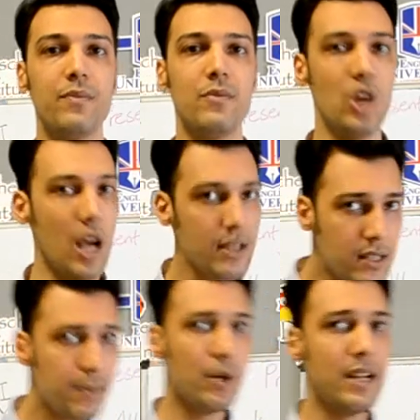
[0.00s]

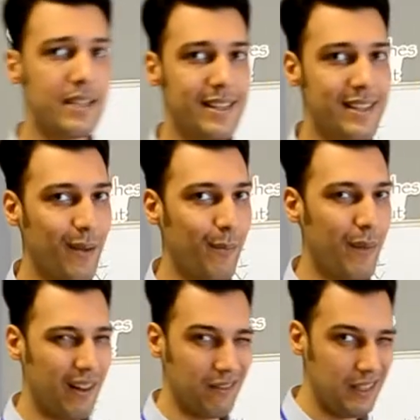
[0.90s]
Just present
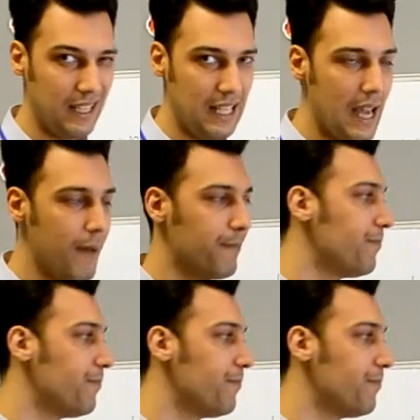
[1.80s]
simple, yeah.